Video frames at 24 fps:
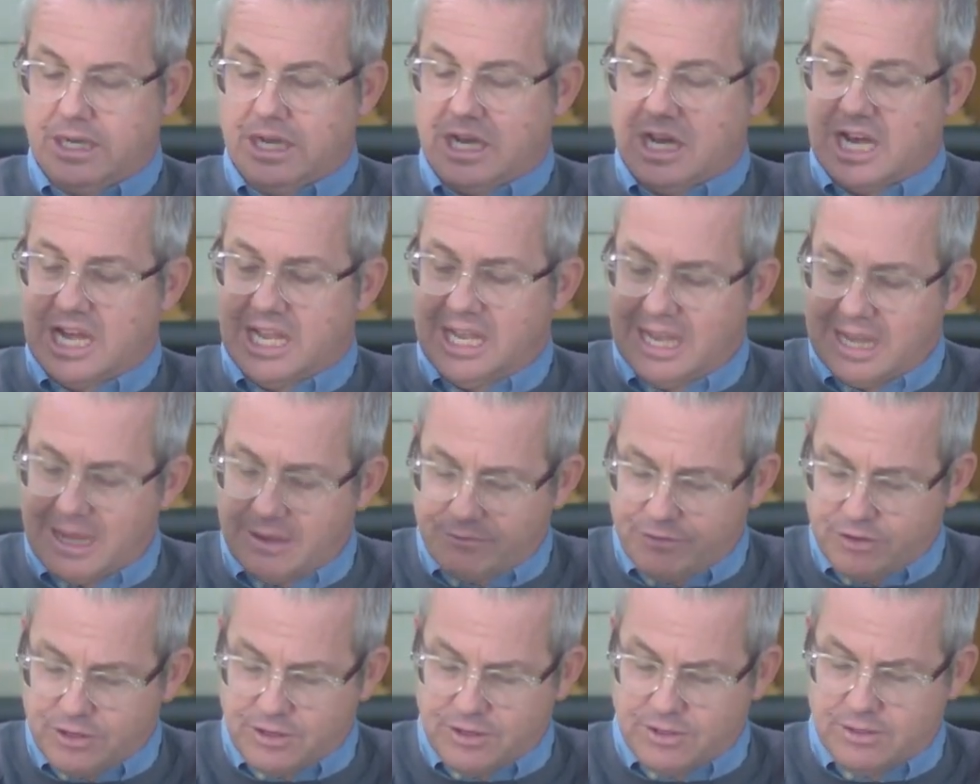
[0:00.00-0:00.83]
I
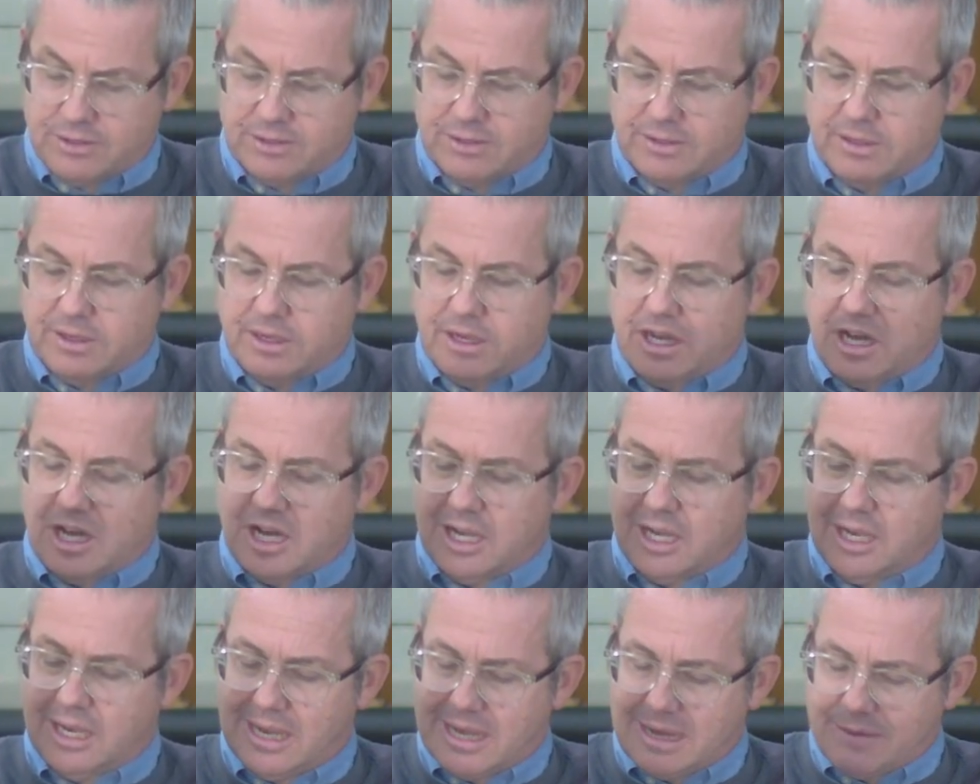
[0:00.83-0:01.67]
love you.
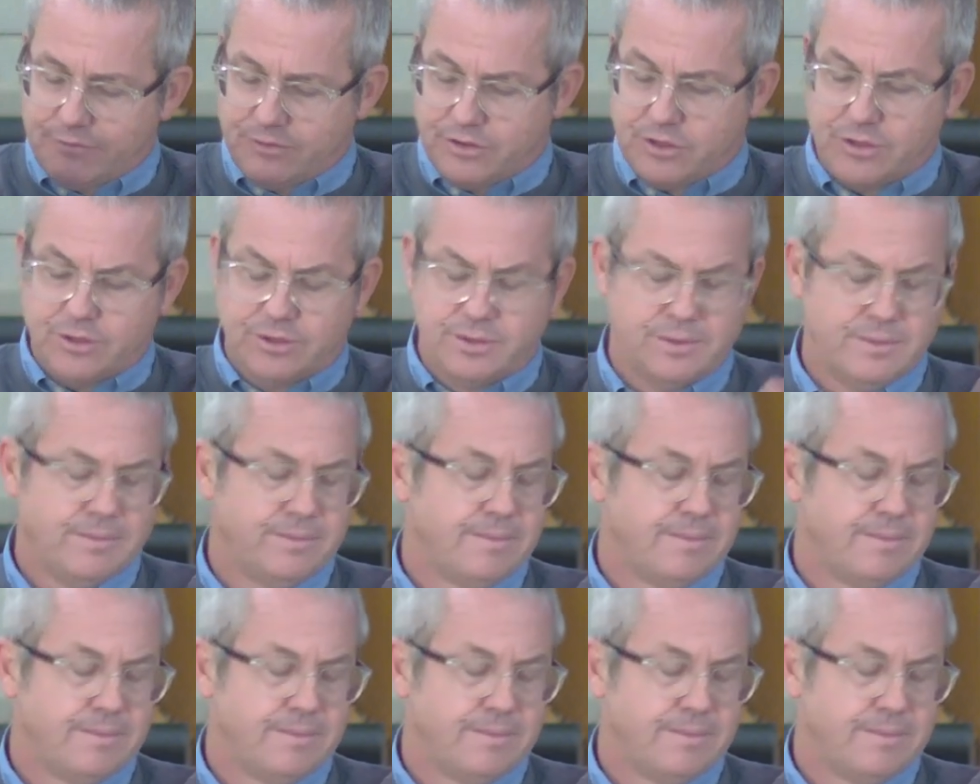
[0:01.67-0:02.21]
I love you.